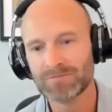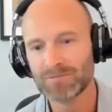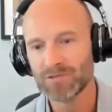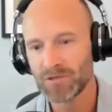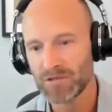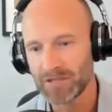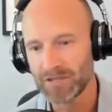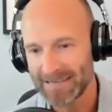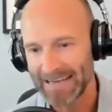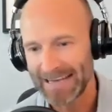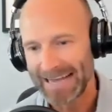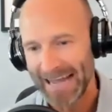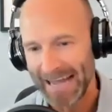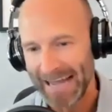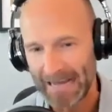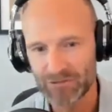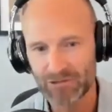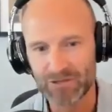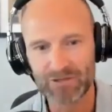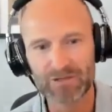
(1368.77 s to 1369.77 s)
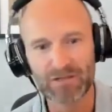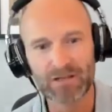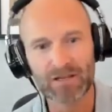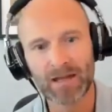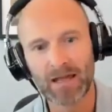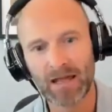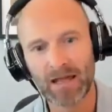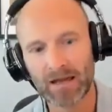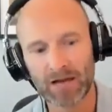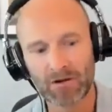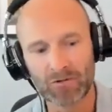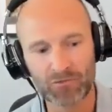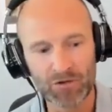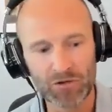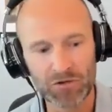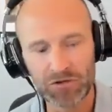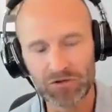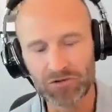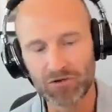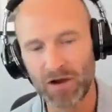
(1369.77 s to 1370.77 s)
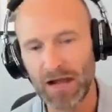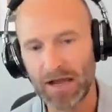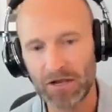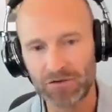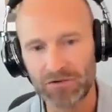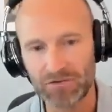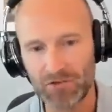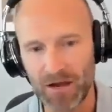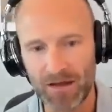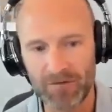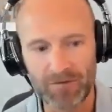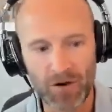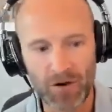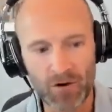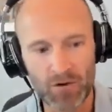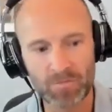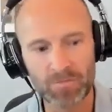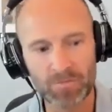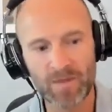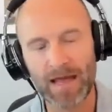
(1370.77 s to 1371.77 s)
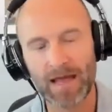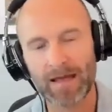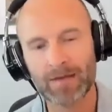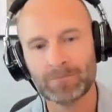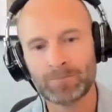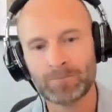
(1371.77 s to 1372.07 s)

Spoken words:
You can take action, and I really try and drive home that,